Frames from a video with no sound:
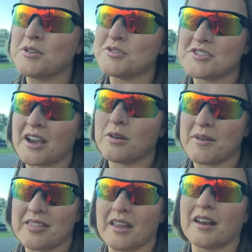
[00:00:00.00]
you stuck
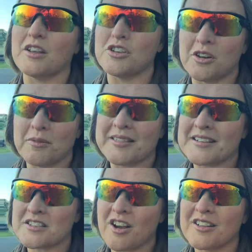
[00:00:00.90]
with it. And you know what
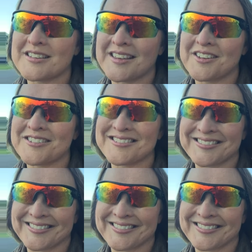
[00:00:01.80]
that's called, Taylor?